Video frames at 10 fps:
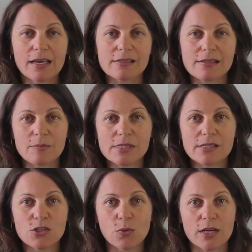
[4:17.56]
In some
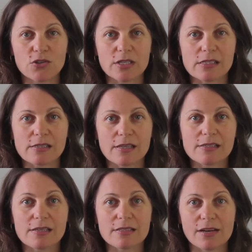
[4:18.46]
situations,
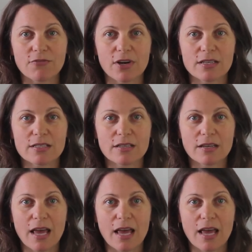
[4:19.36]
this is different,